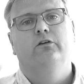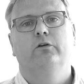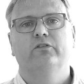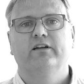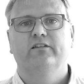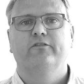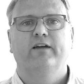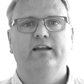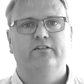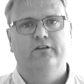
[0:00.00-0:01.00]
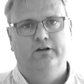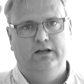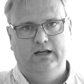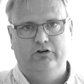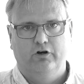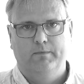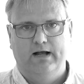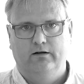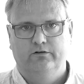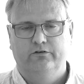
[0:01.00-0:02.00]
User interface in
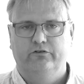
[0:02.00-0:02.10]
QML.